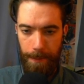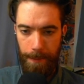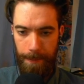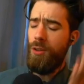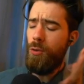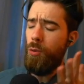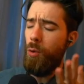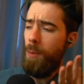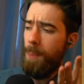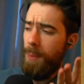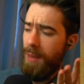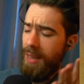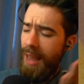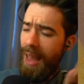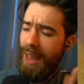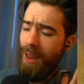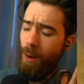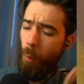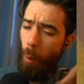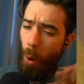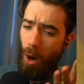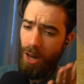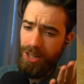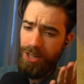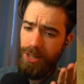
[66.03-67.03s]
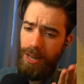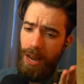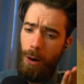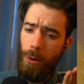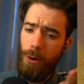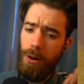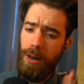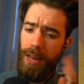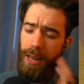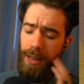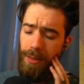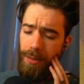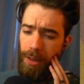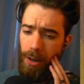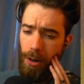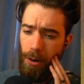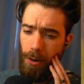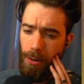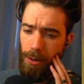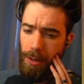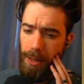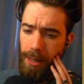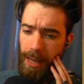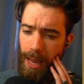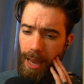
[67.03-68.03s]
This would be a watchtower in the
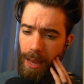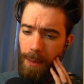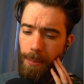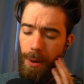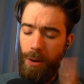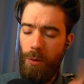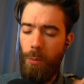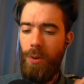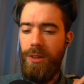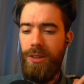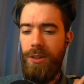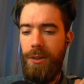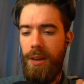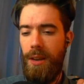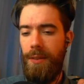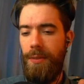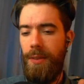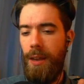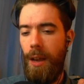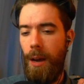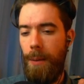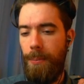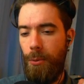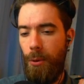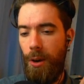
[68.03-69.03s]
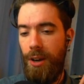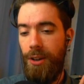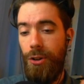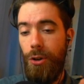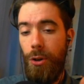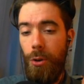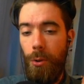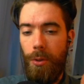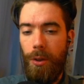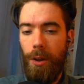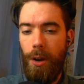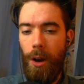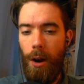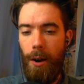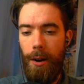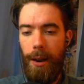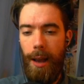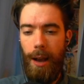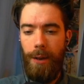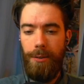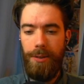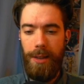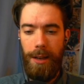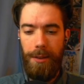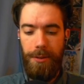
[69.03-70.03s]
early game, but once you get the upgrade to the
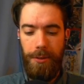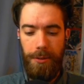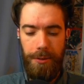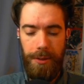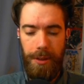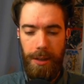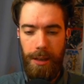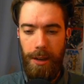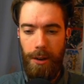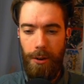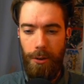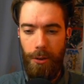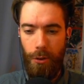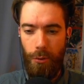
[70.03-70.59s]
guardhouse, as you see here,